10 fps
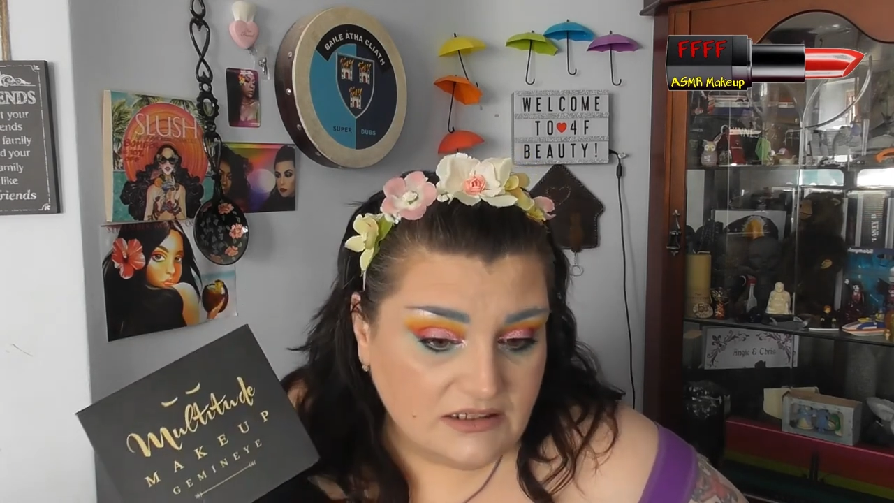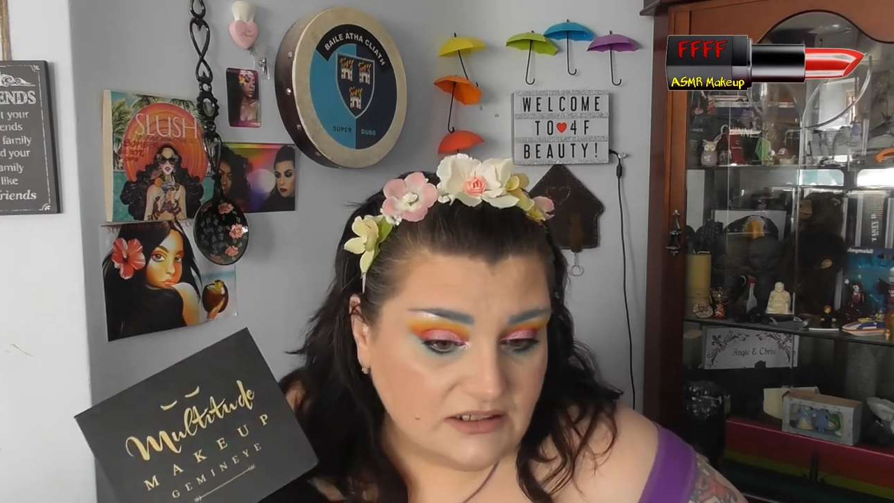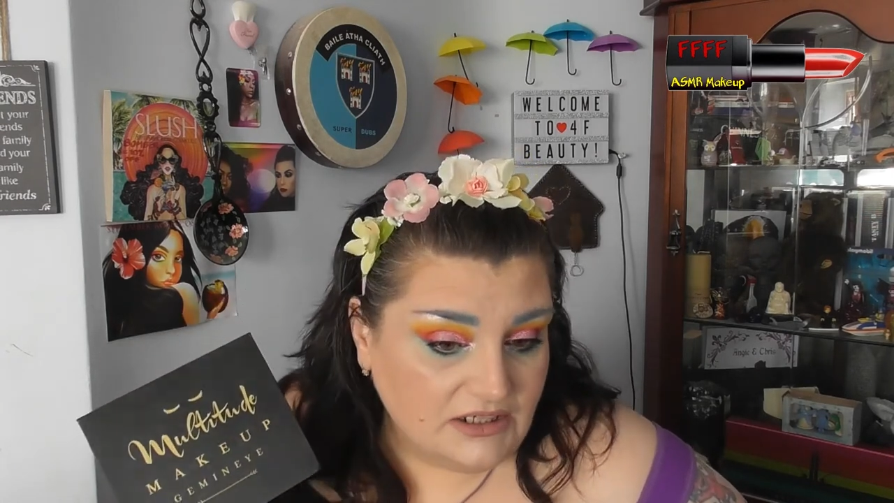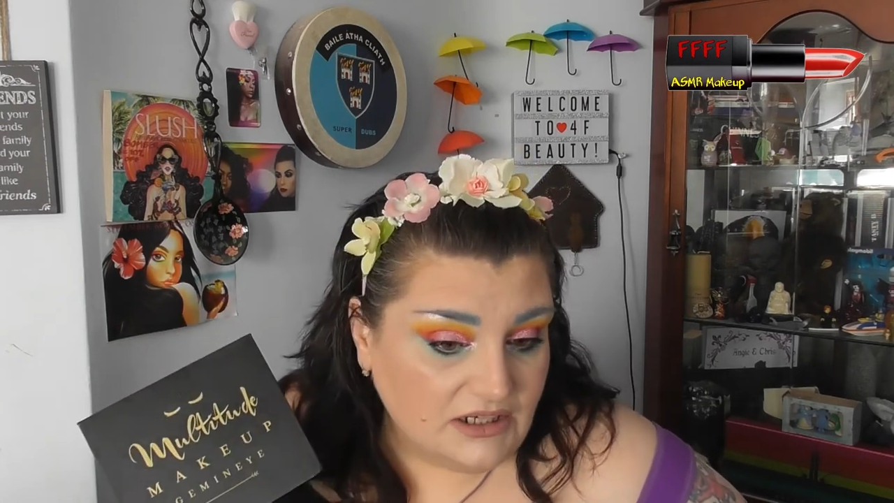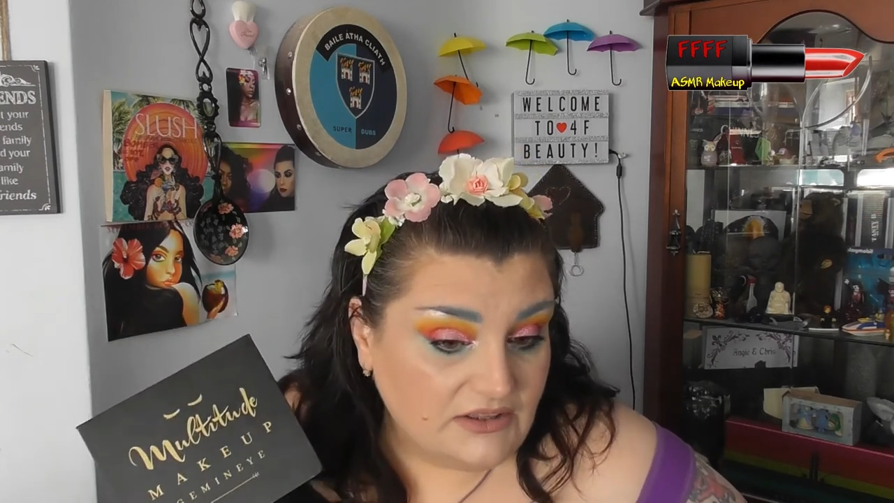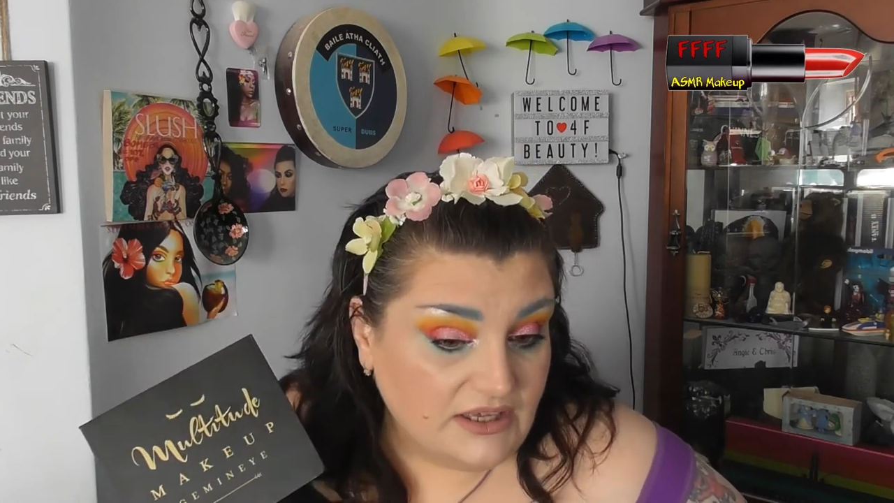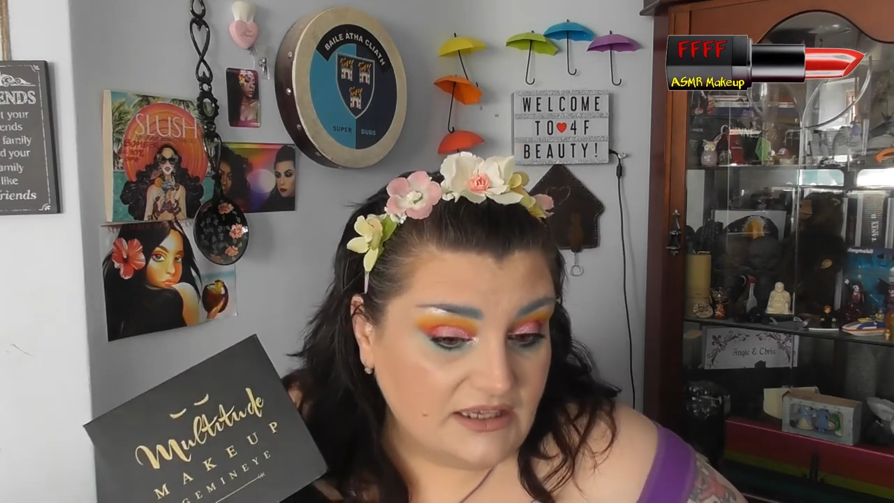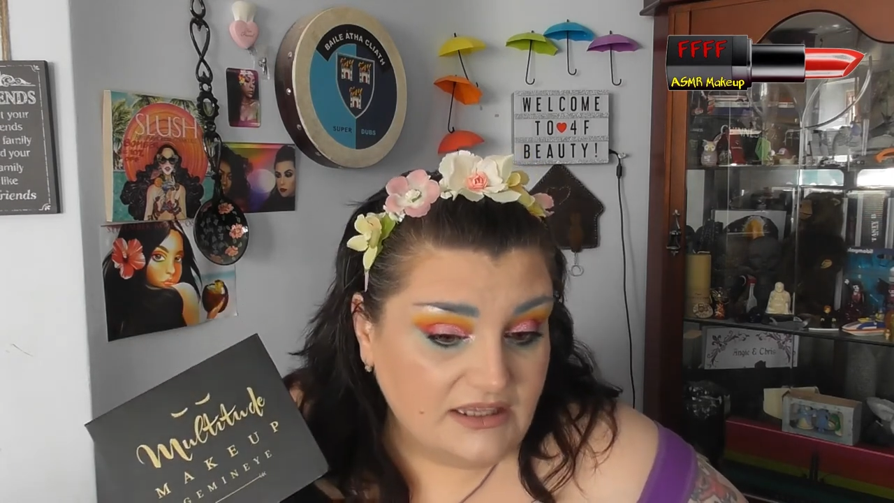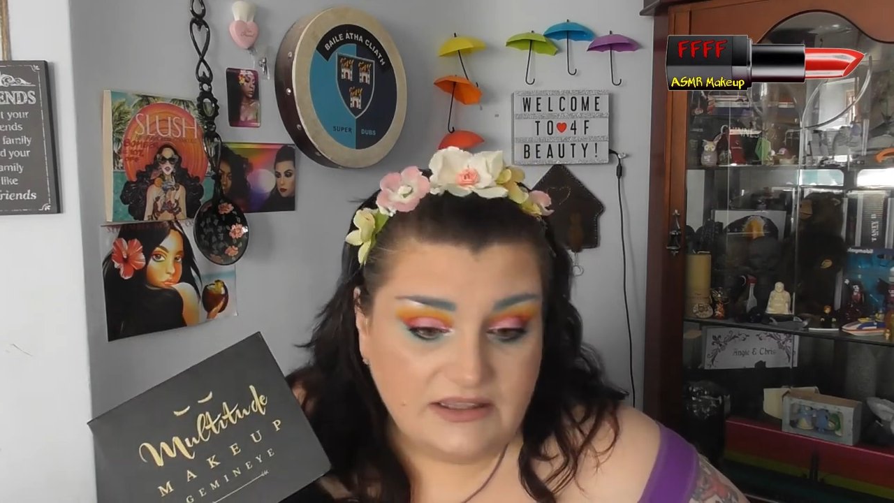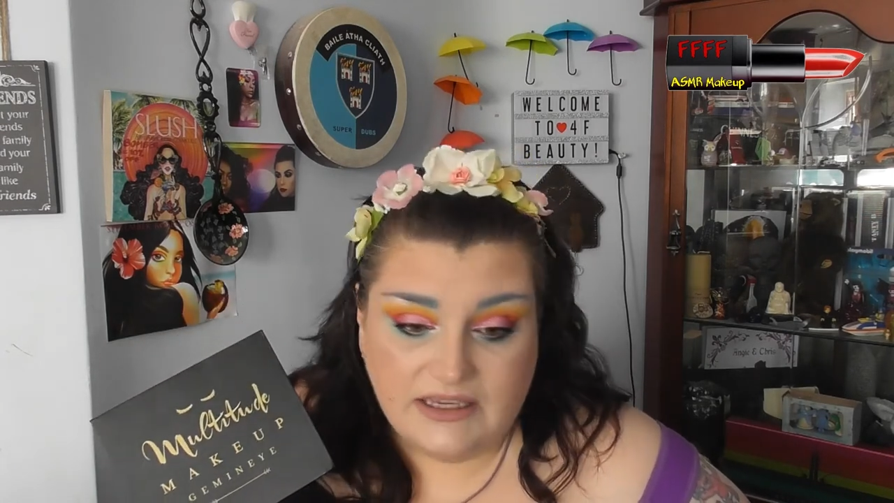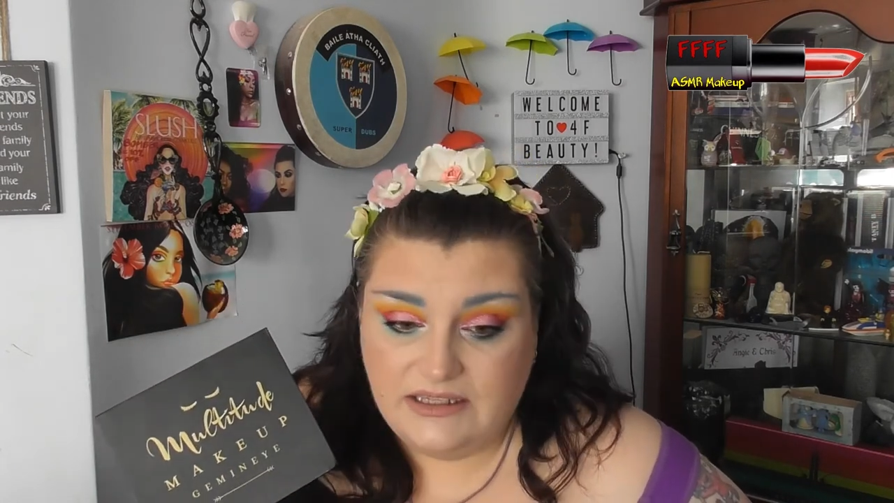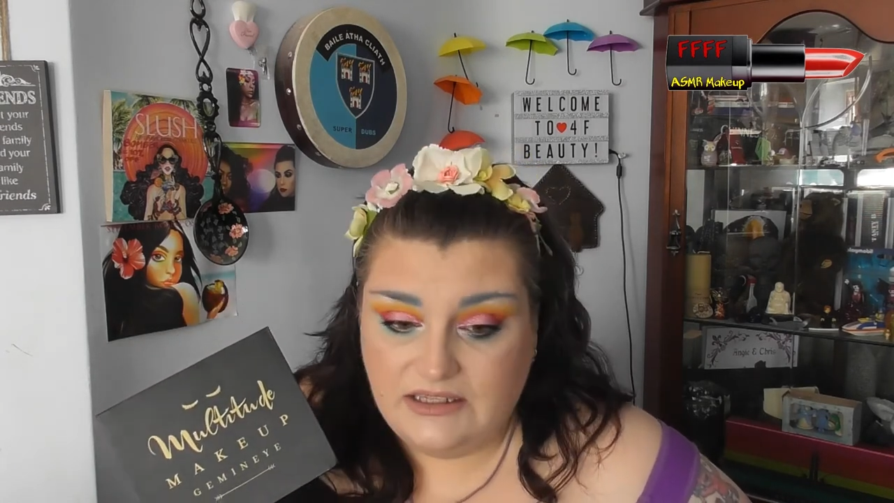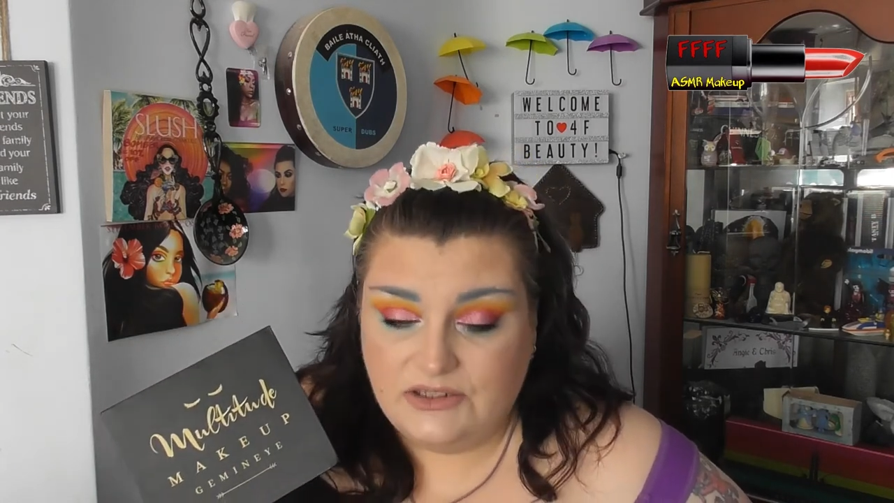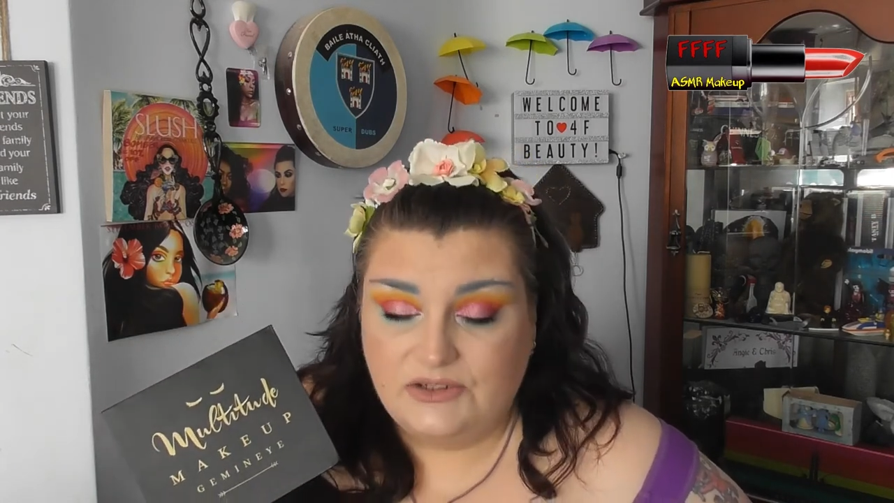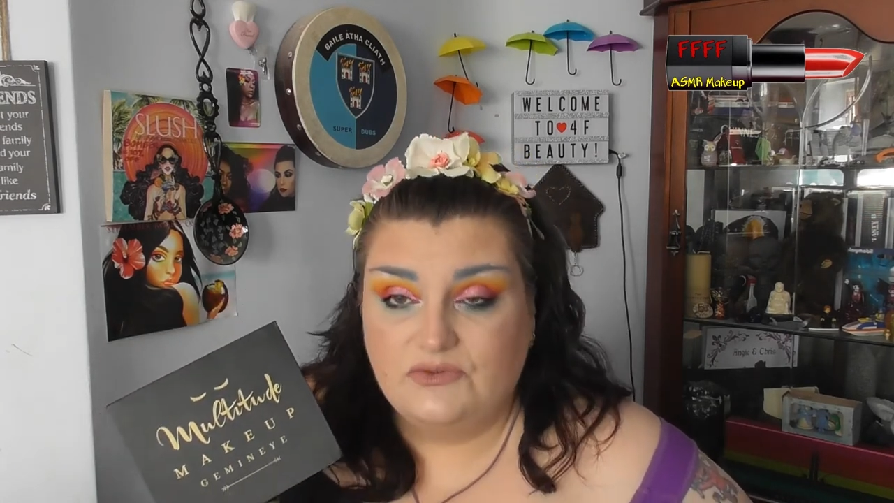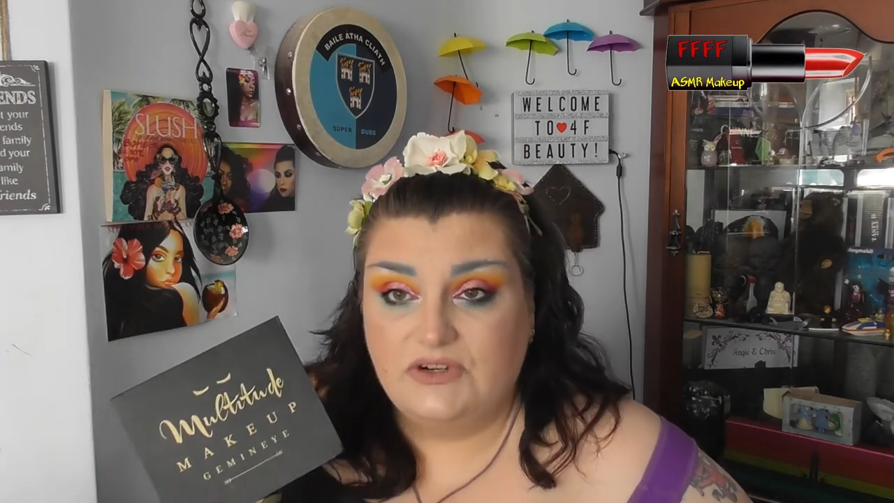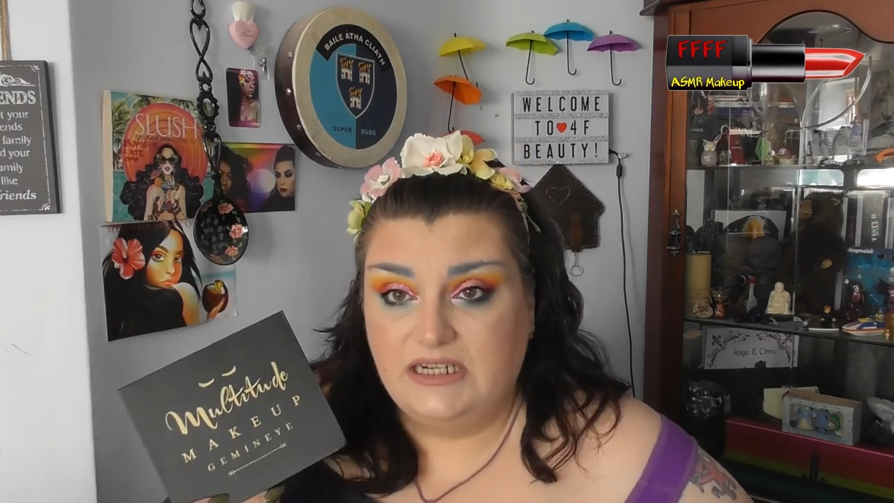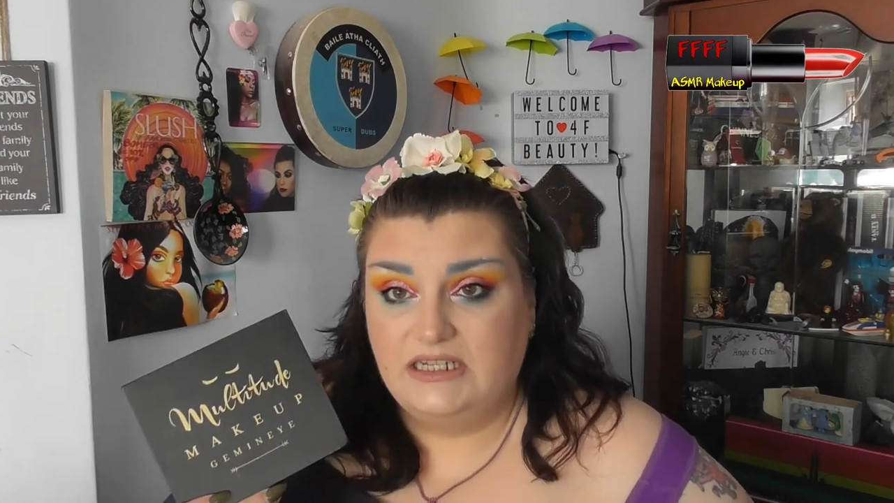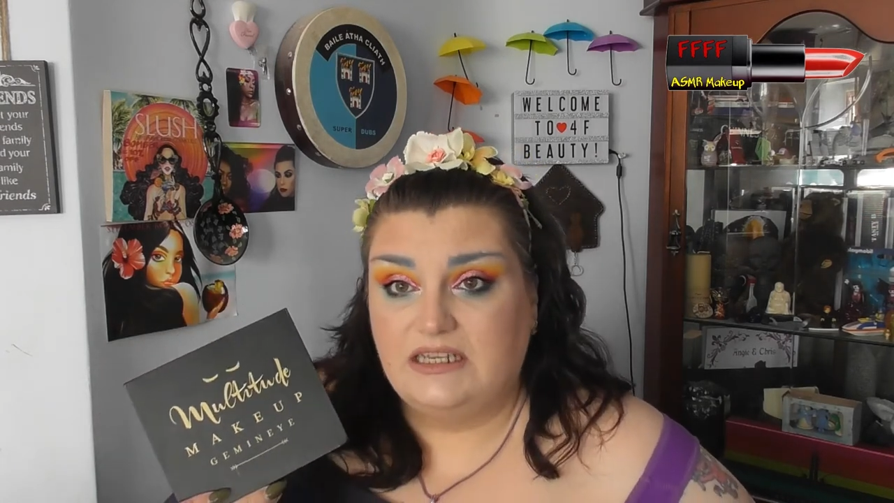you know they could really